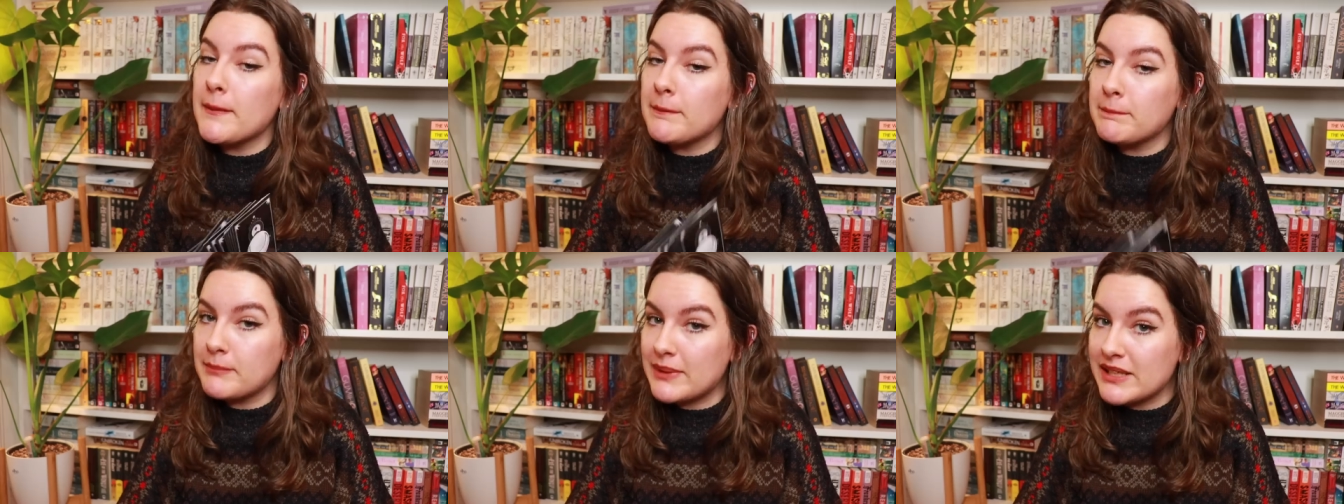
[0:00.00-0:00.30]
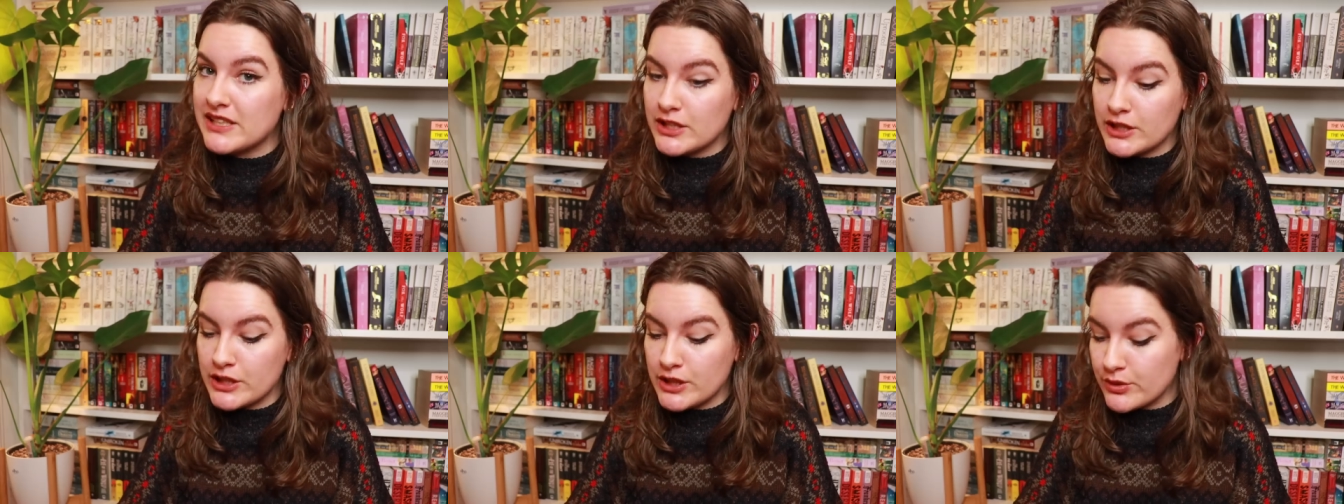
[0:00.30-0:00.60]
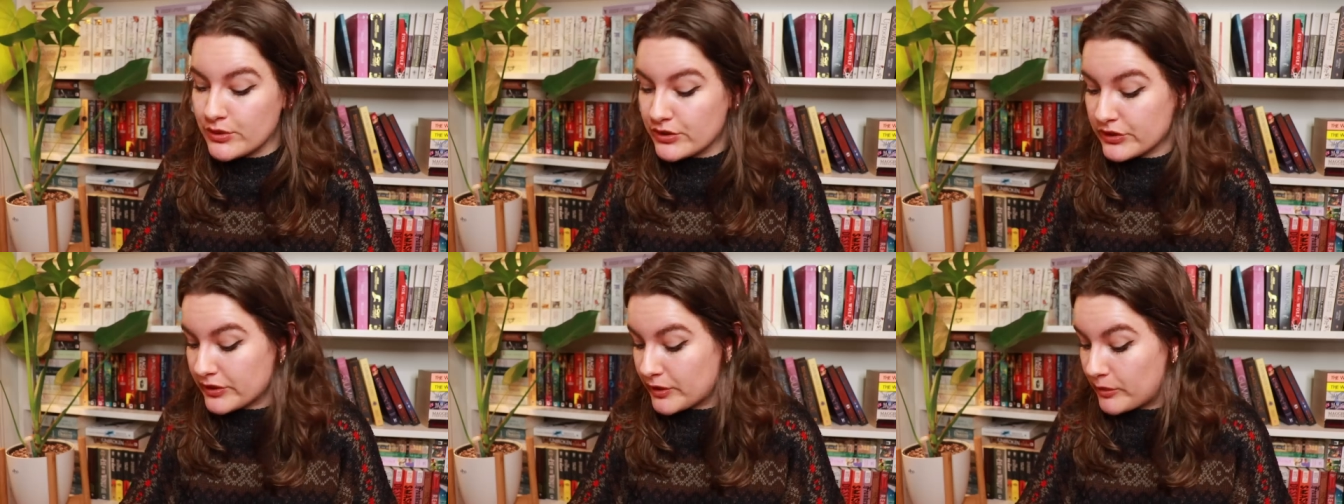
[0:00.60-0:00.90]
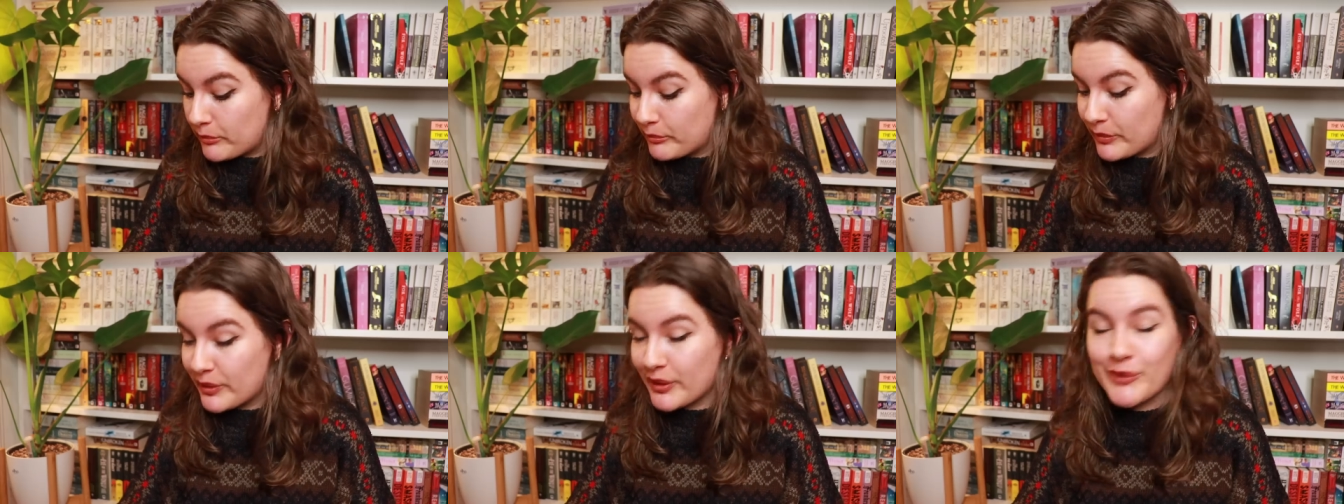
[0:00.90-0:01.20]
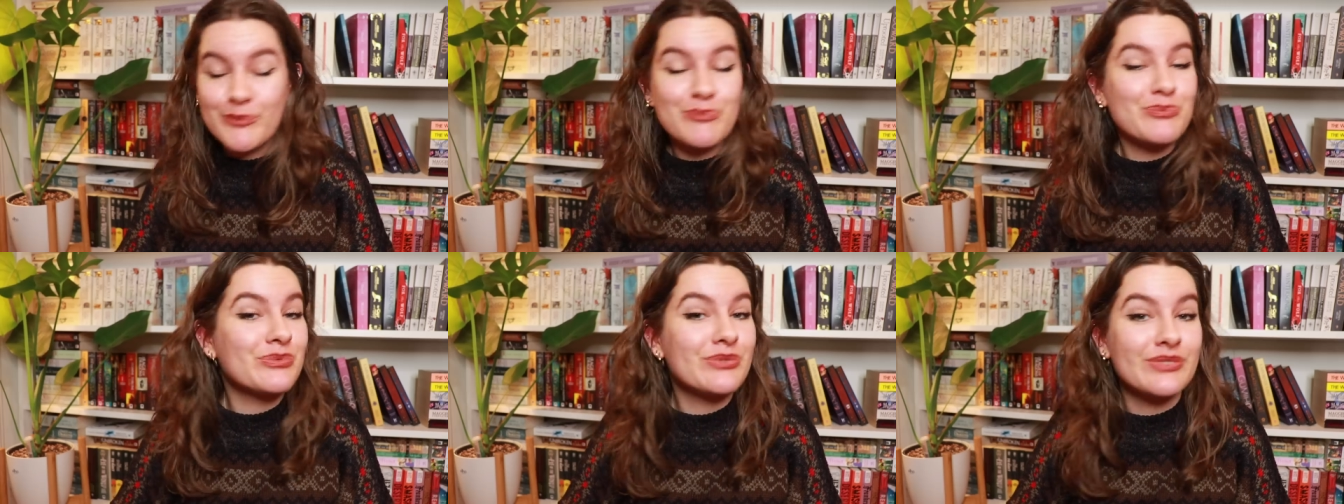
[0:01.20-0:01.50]
meant to use them,
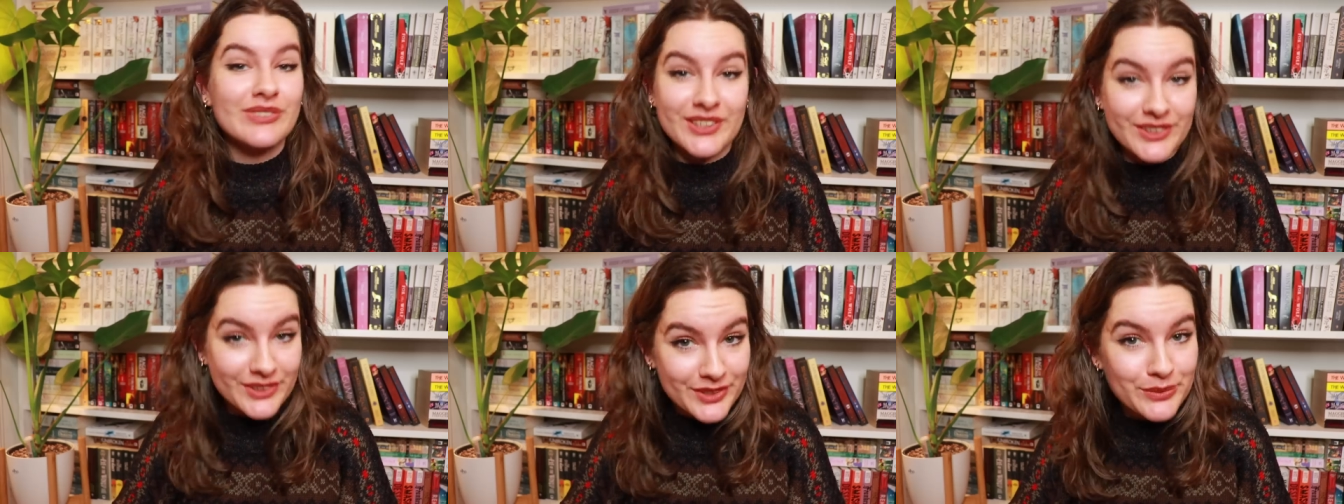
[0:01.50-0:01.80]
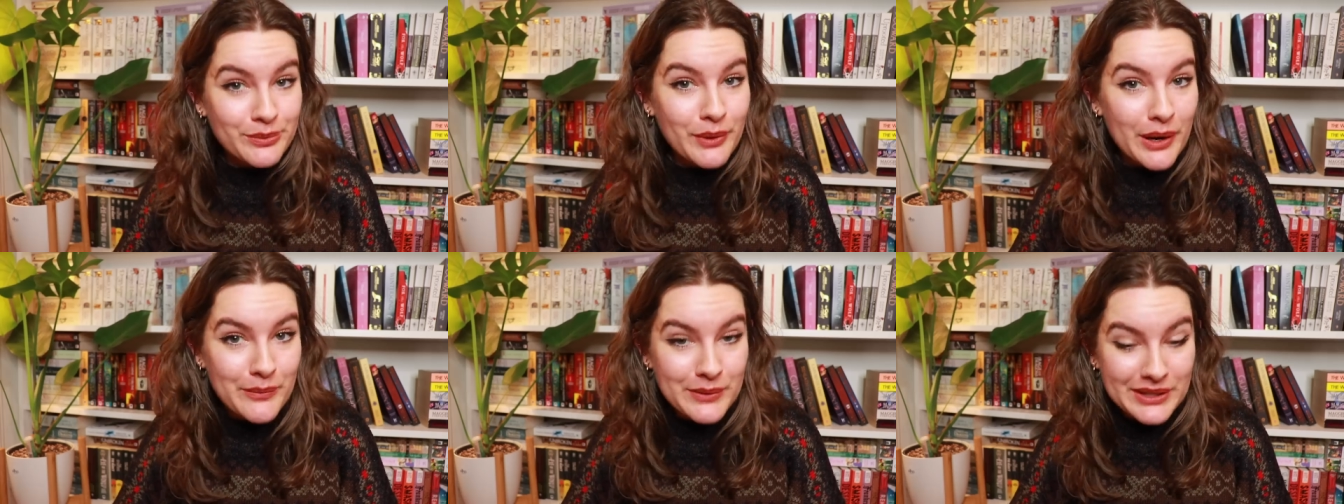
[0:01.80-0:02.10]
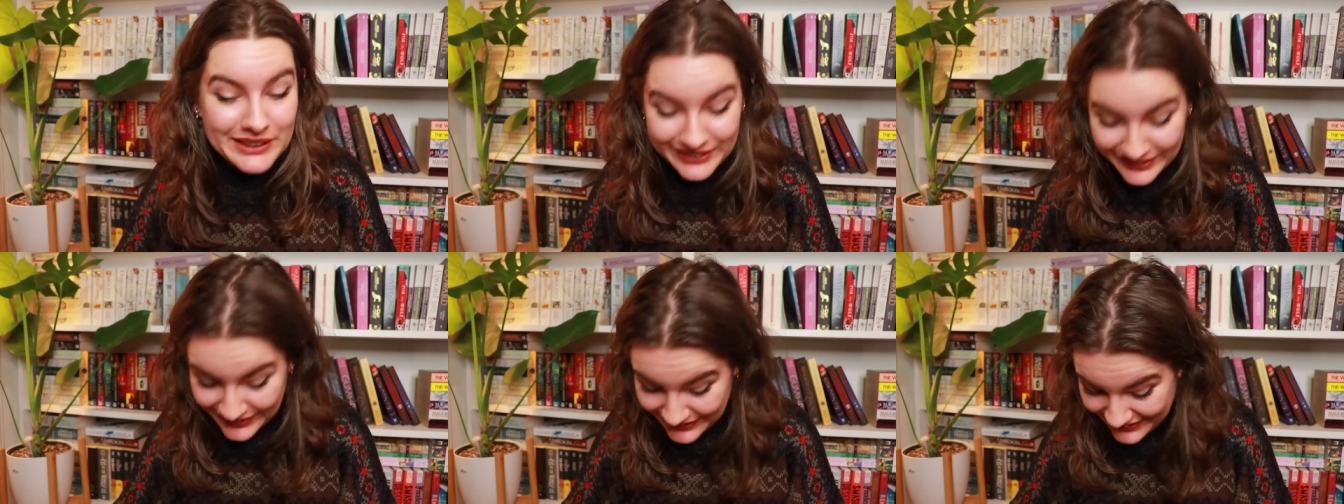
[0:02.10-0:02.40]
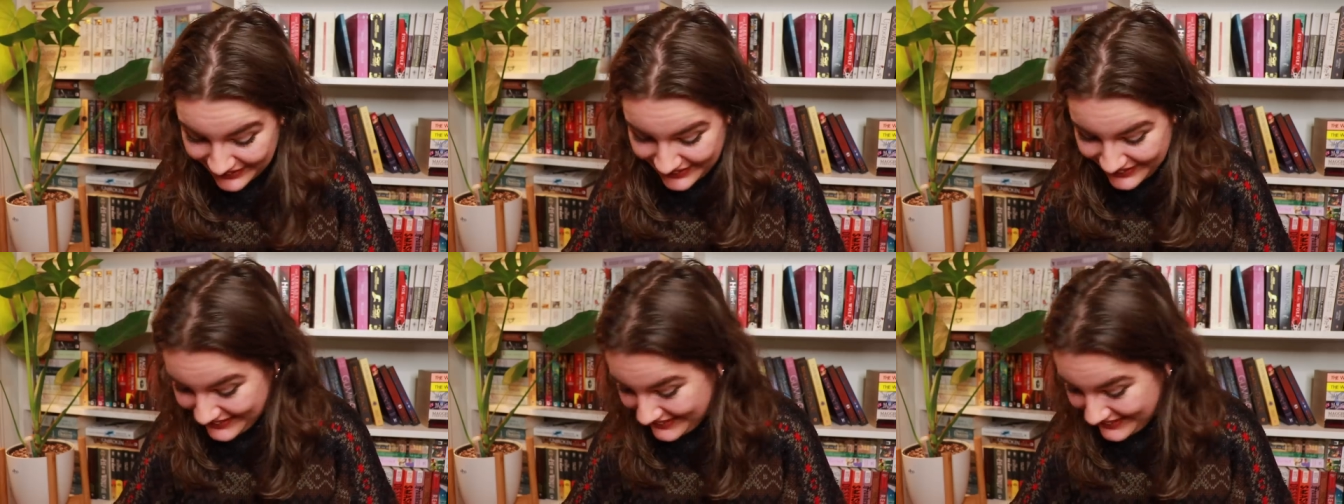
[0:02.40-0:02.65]
but this is why we learn.